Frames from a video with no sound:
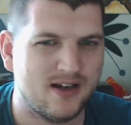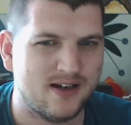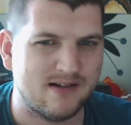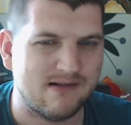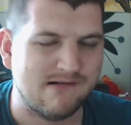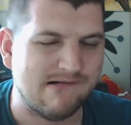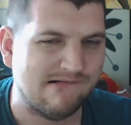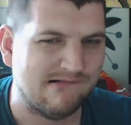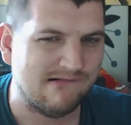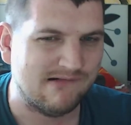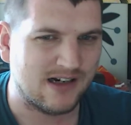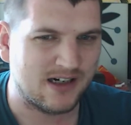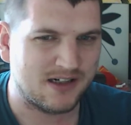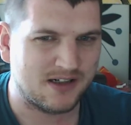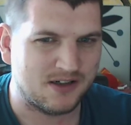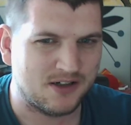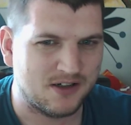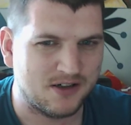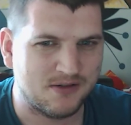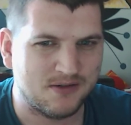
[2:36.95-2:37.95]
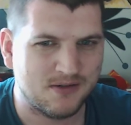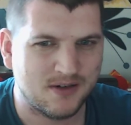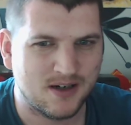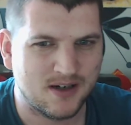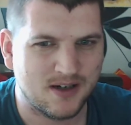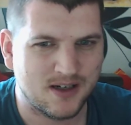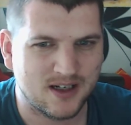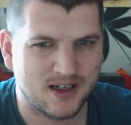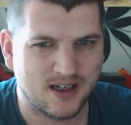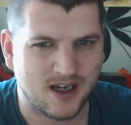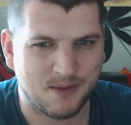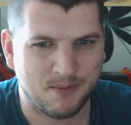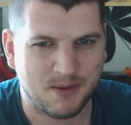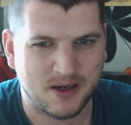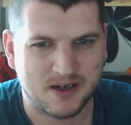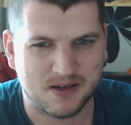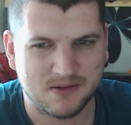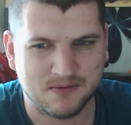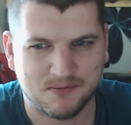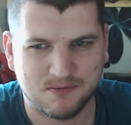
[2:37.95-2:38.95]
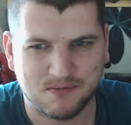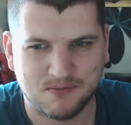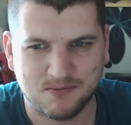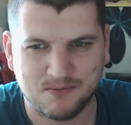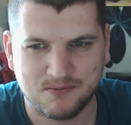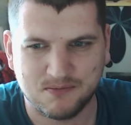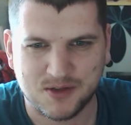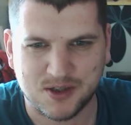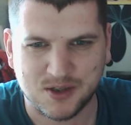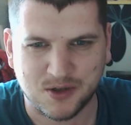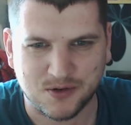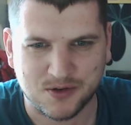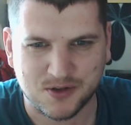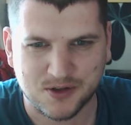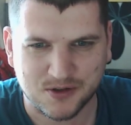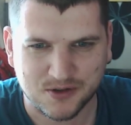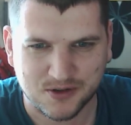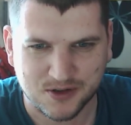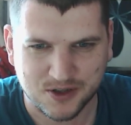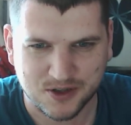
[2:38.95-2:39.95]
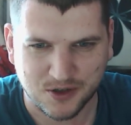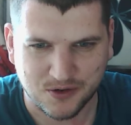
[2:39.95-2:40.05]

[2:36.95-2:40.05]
I don't know, a bit social